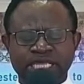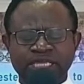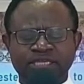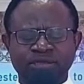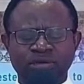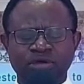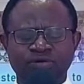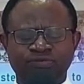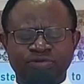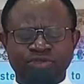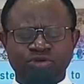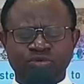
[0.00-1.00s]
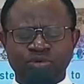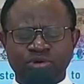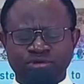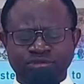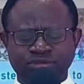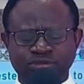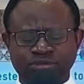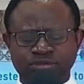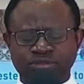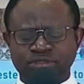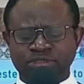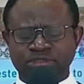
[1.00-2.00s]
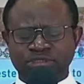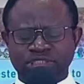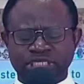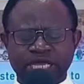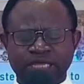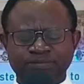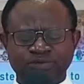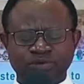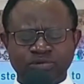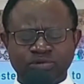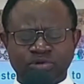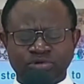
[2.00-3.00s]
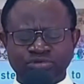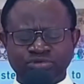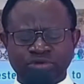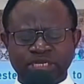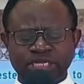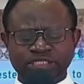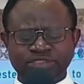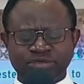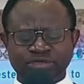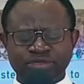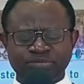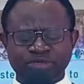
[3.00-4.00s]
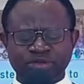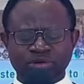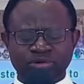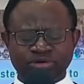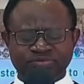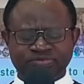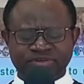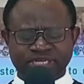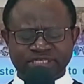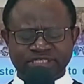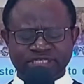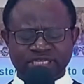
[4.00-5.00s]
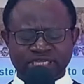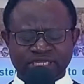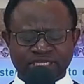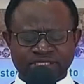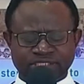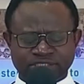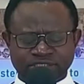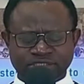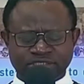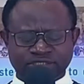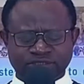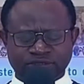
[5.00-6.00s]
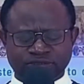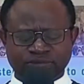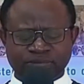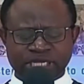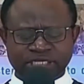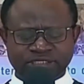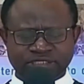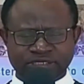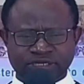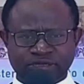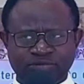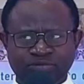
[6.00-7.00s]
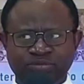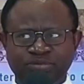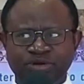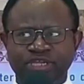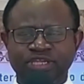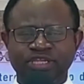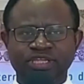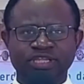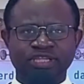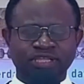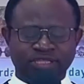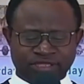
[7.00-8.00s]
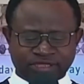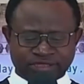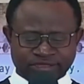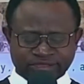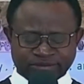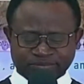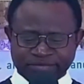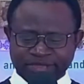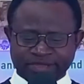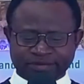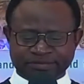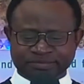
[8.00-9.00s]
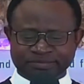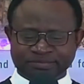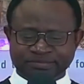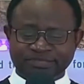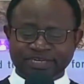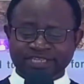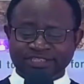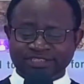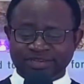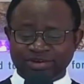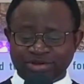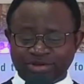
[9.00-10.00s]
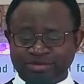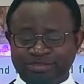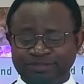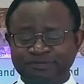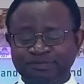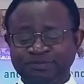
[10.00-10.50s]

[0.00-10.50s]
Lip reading: Thank you, Lord, for your word. Take absolute control and let your name be glorified. In Jesus' mighty name we pray. Amen. Praise the Lord.